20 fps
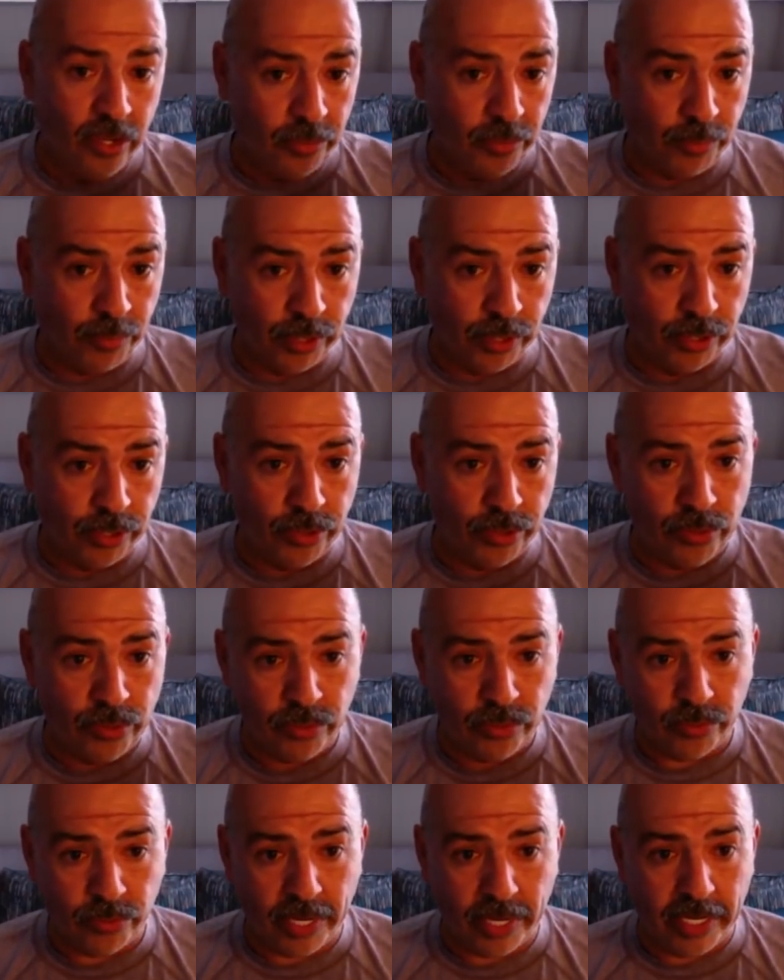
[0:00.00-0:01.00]
blue,
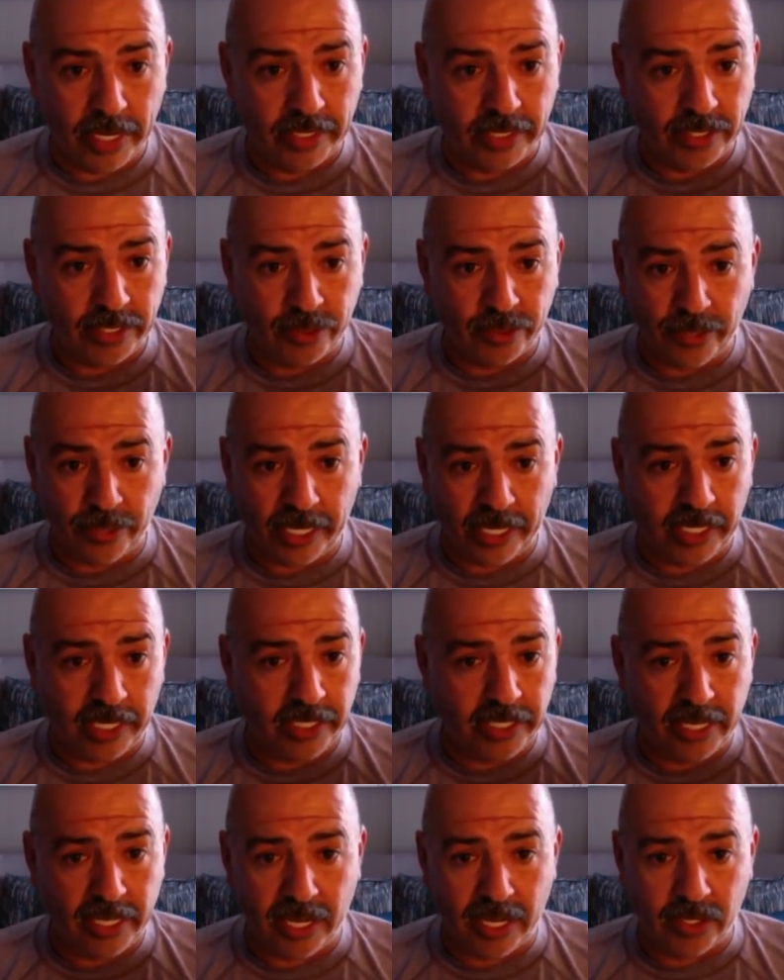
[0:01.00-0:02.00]
red,
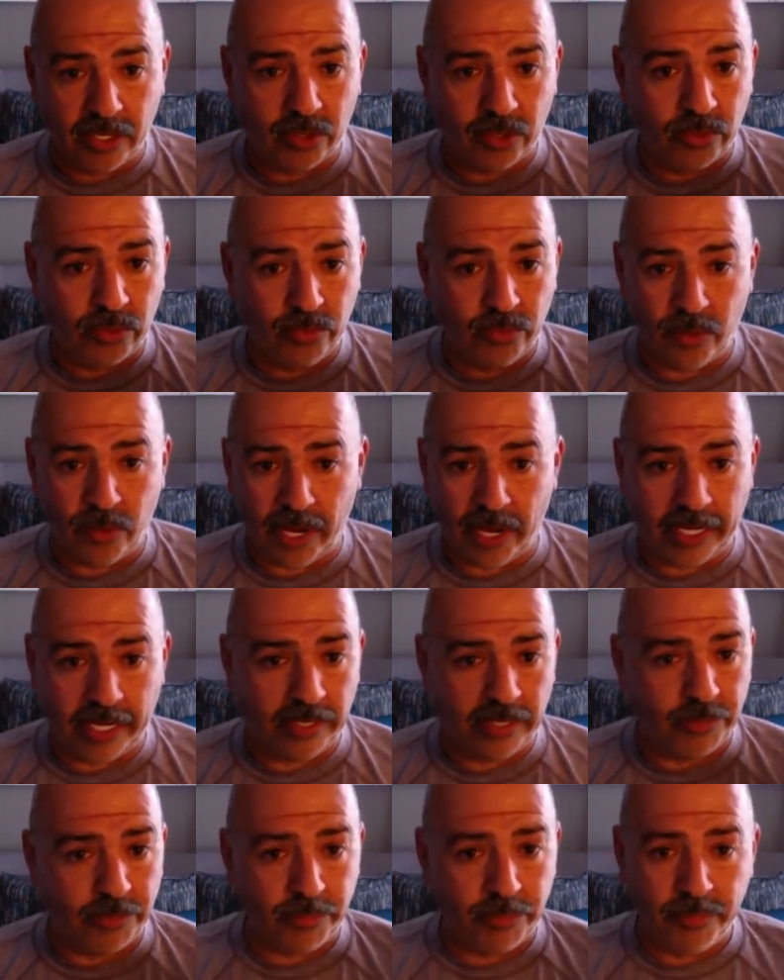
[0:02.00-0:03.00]
green, yellow, white,
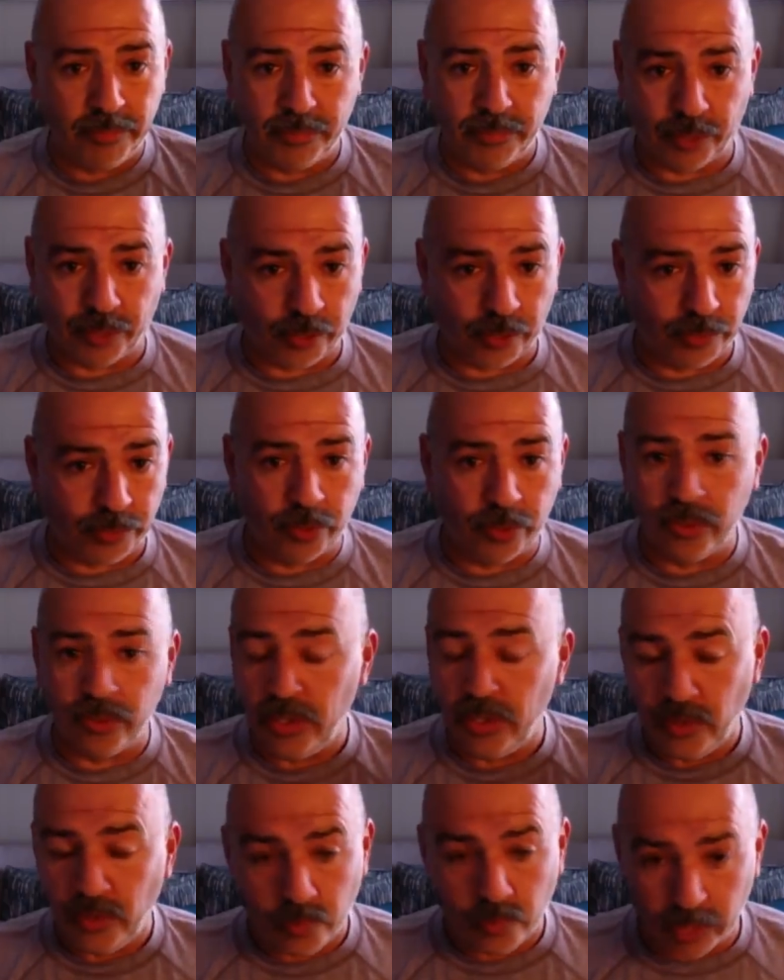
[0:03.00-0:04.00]
purple,
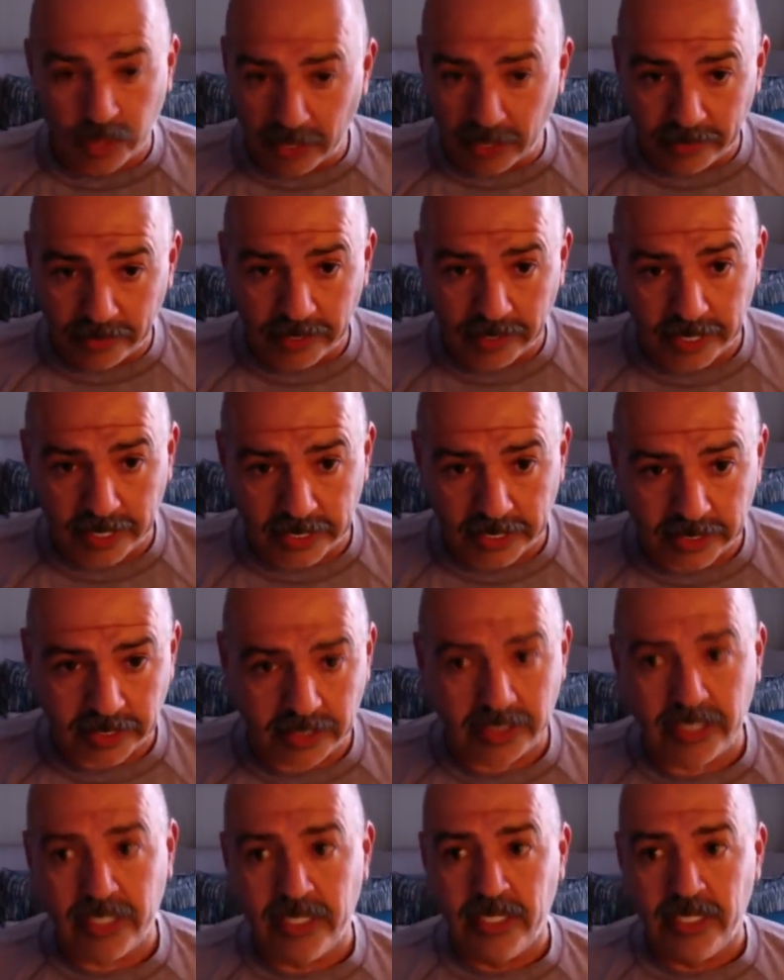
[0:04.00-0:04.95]
whatever it is.